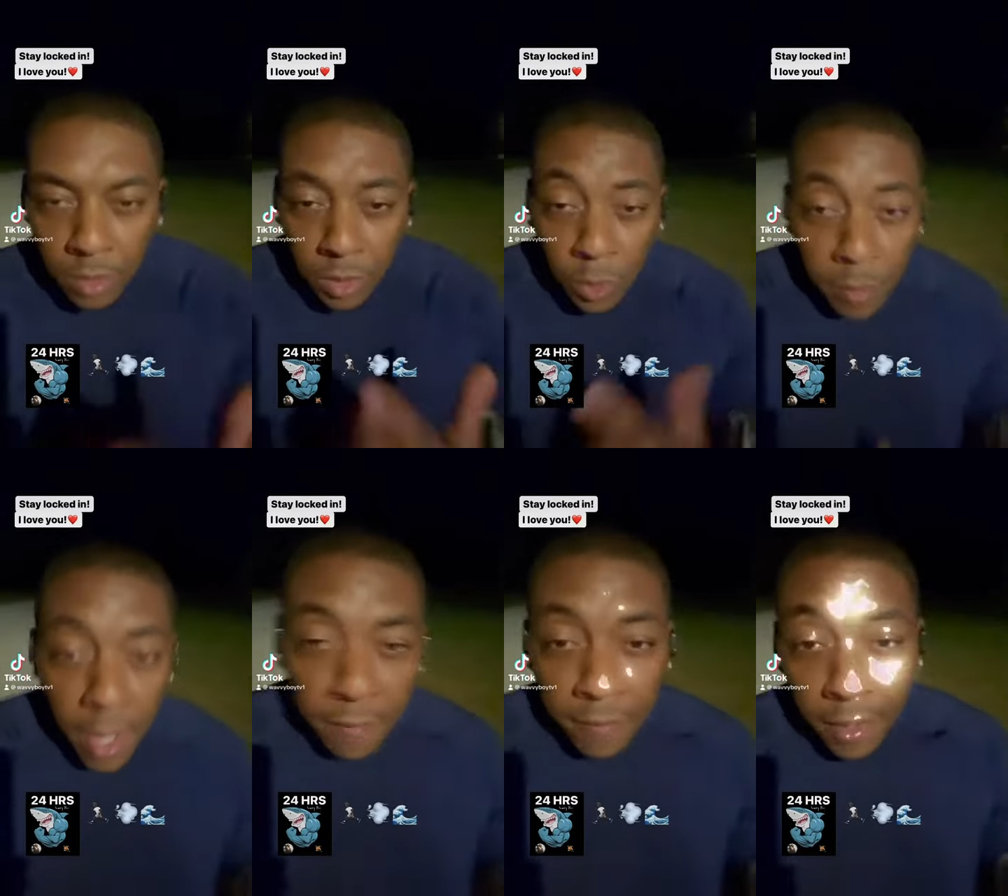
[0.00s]
Too
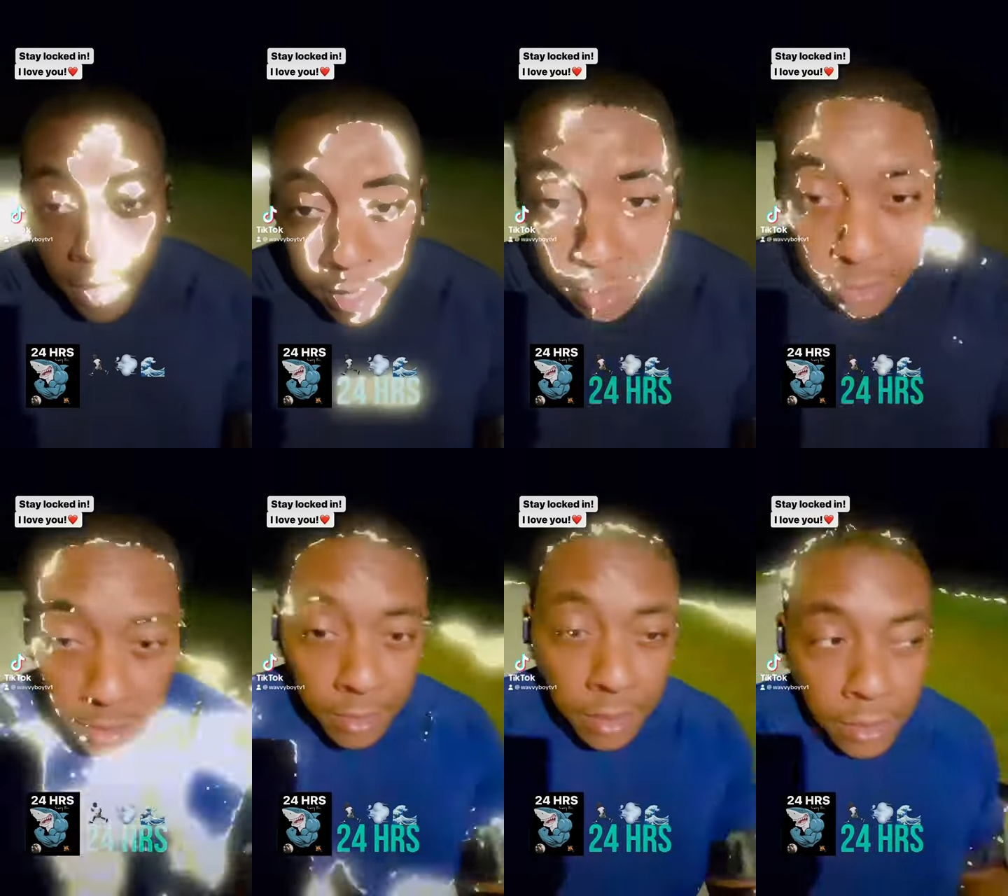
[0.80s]
bad for the haters,
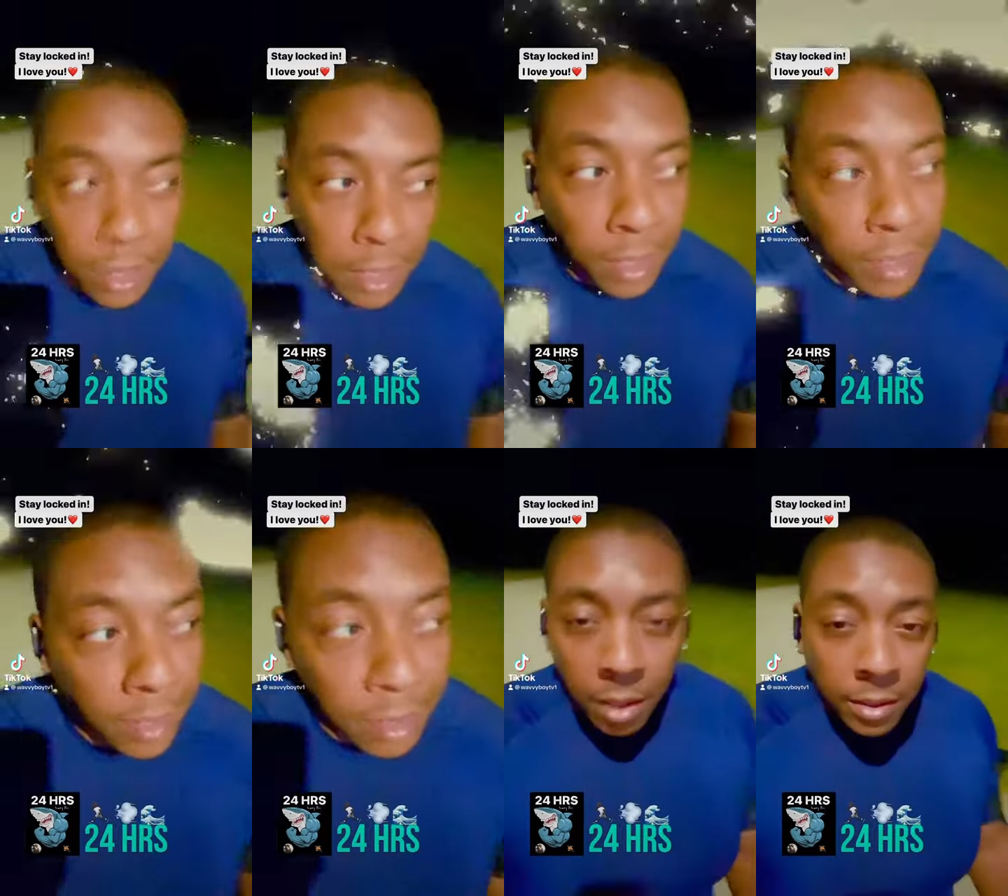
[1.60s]
you're still here.
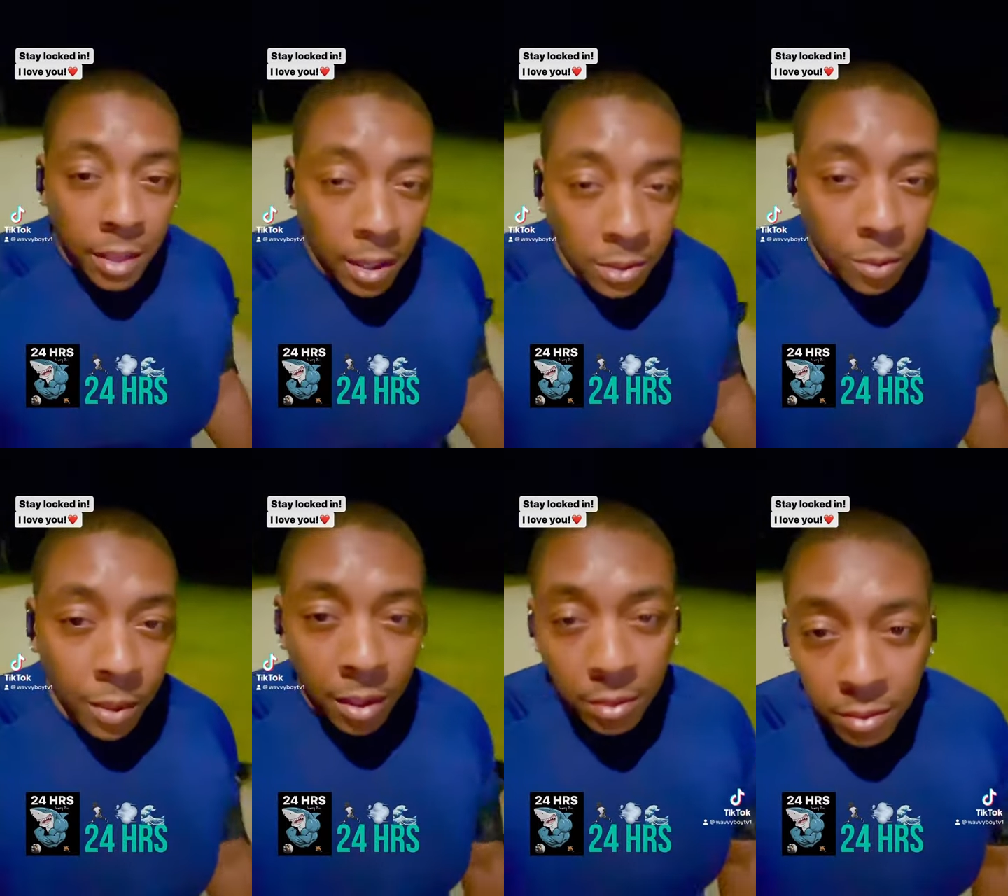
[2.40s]
Attack the
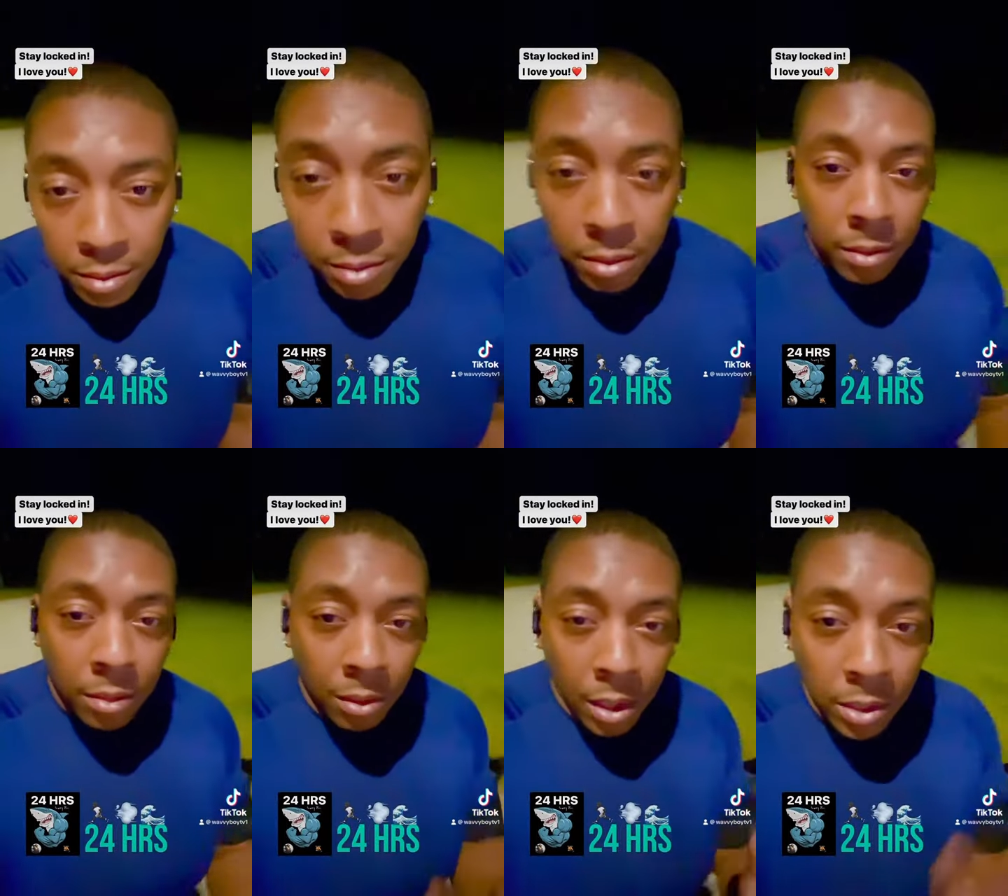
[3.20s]
weak.
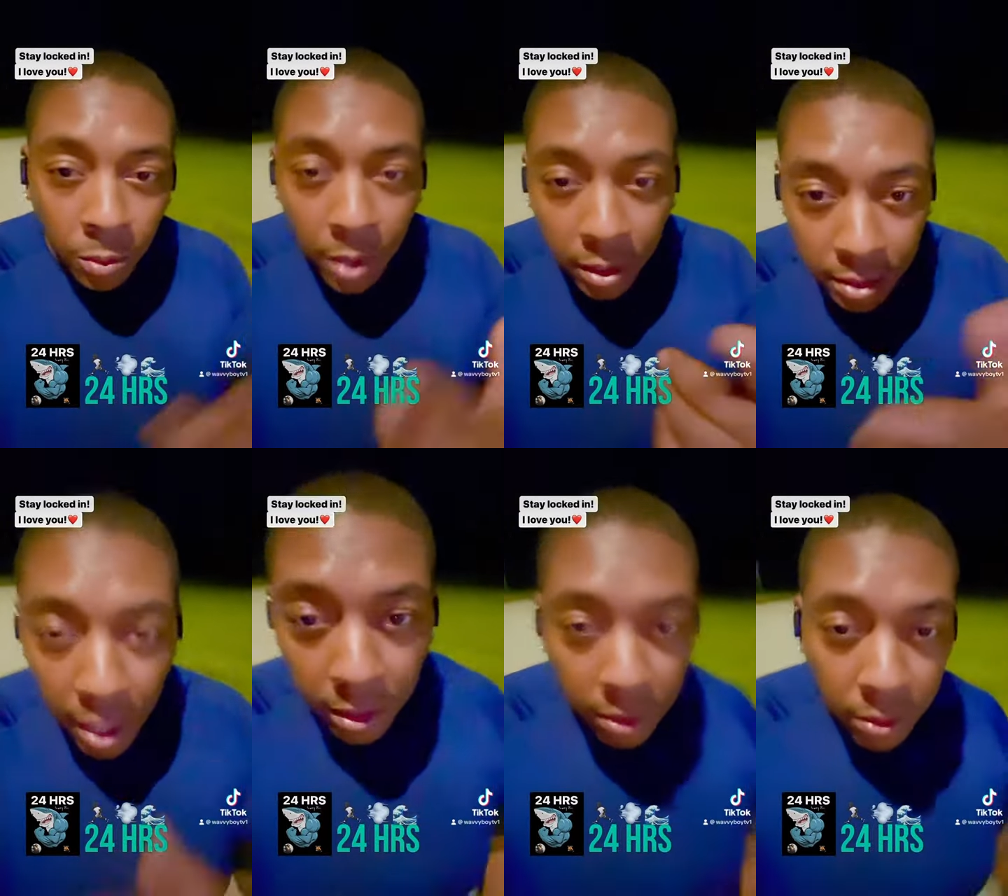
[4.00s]
Don't let the weak
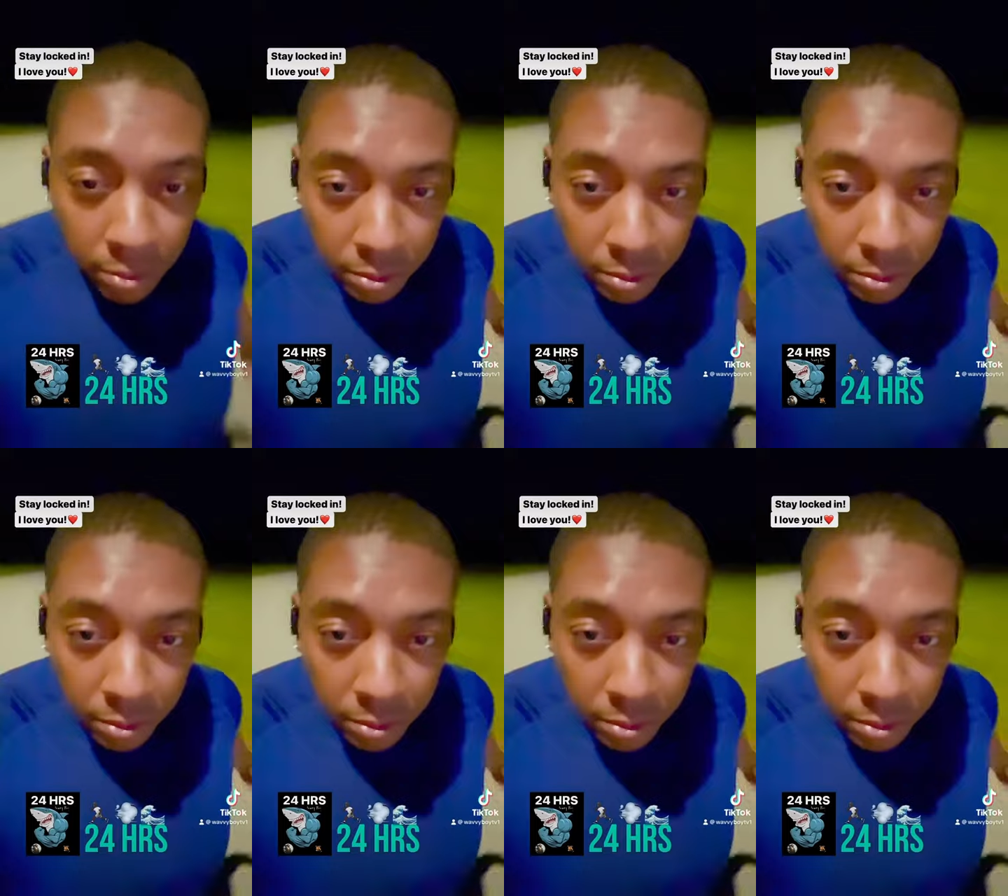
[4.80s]
attack you.